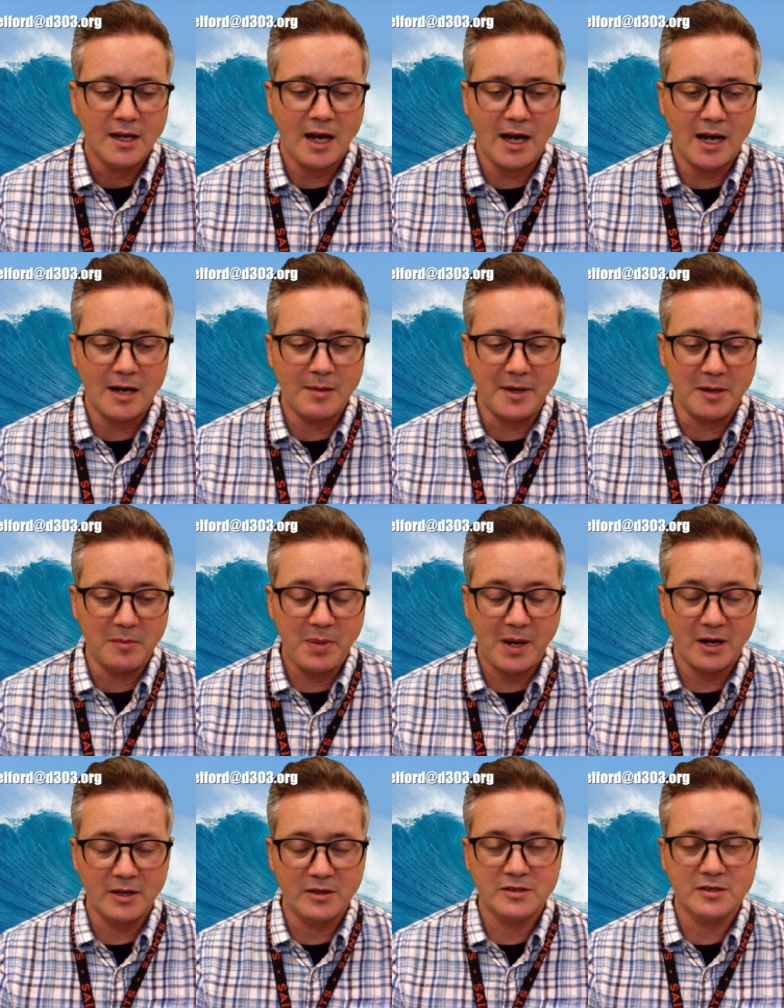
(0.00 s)
And
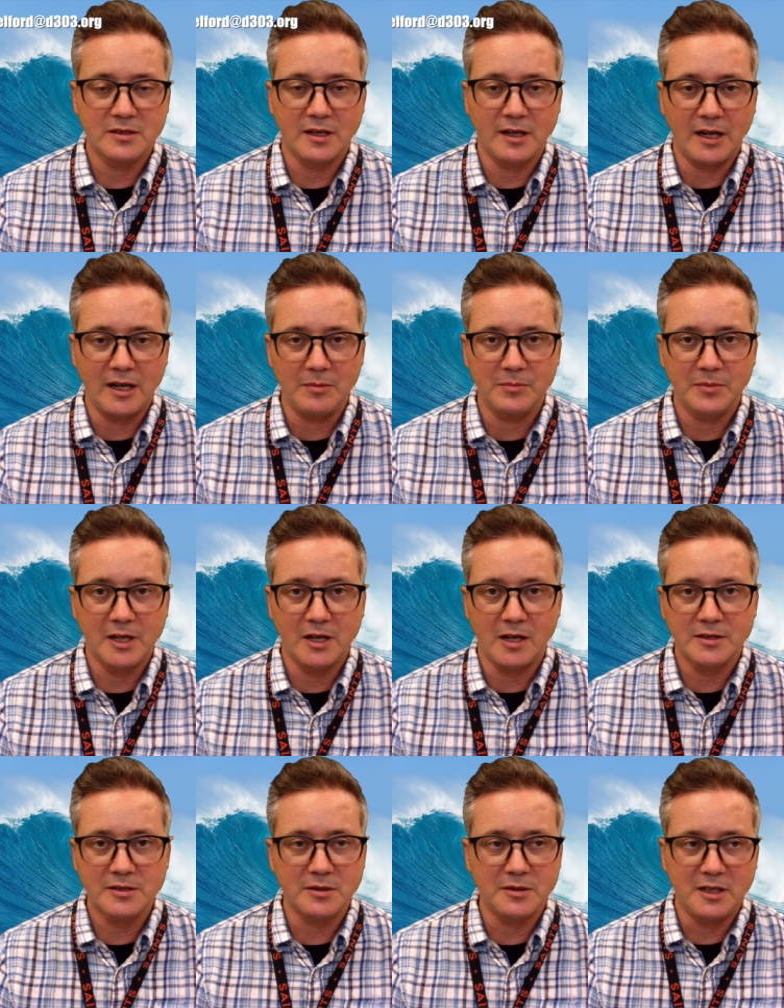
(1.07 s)
parents can
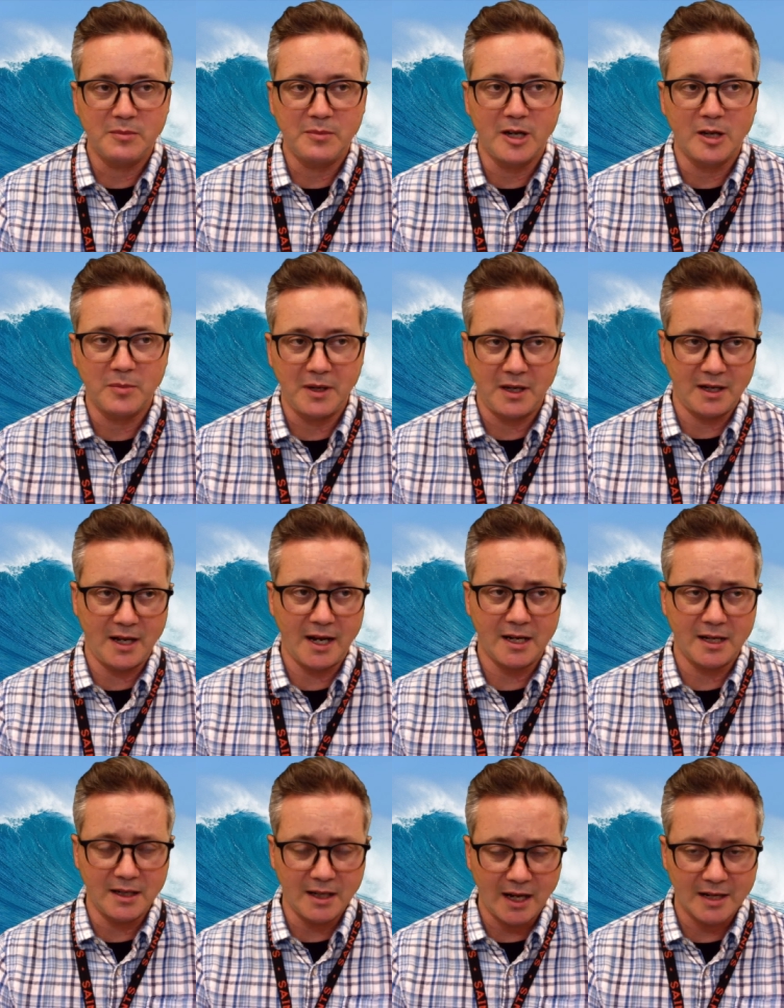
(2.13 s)
also email me, and I
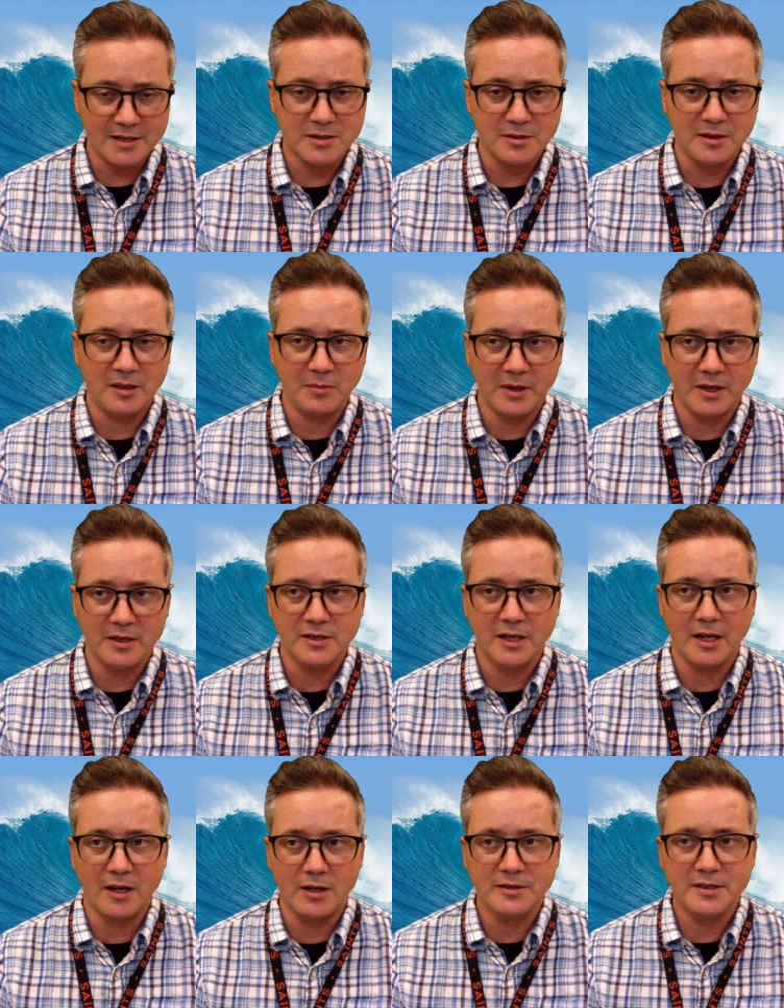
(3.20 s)
can answer emails
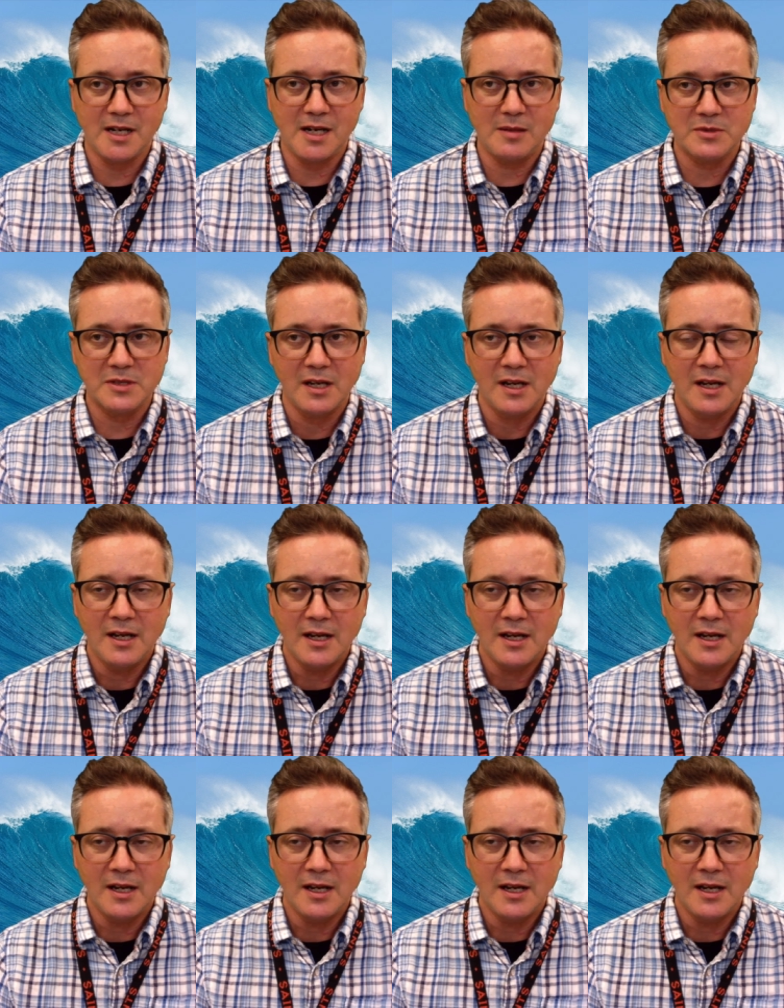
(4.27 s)
at all times.